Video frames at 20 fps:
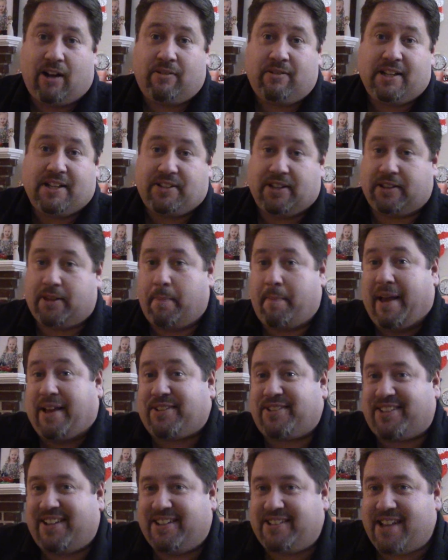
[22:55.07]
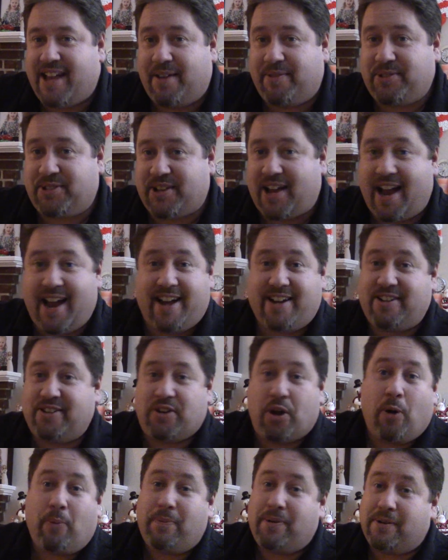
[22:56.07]
is it the best thing to have signed?
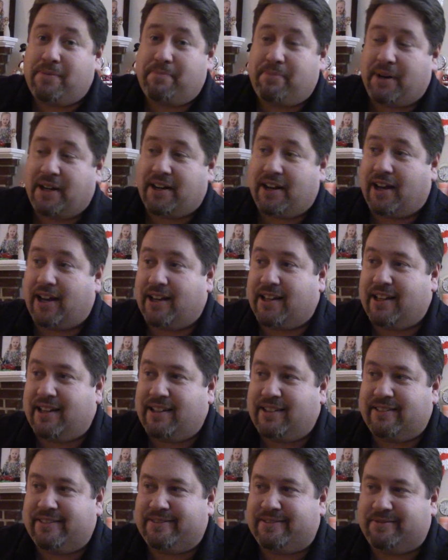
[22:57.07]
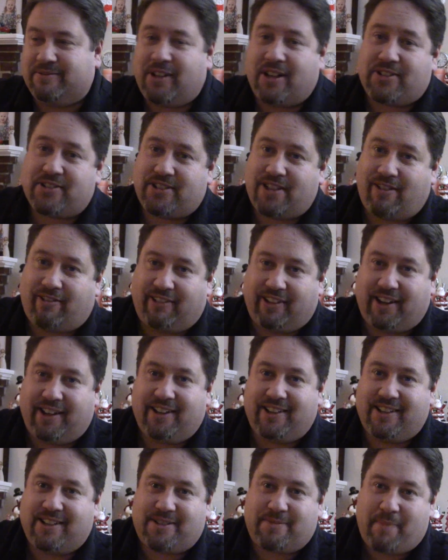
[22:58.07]
Nope, but I'm not selling
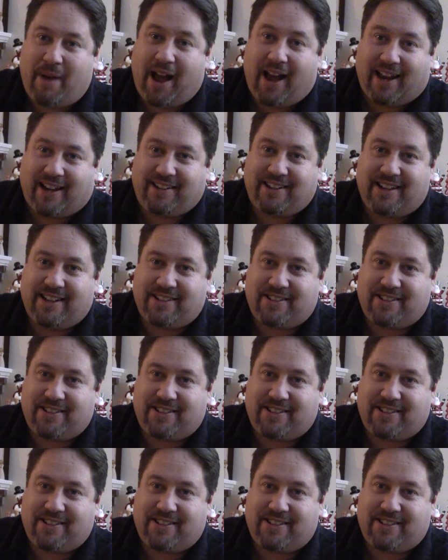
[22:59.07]
it. It's mine.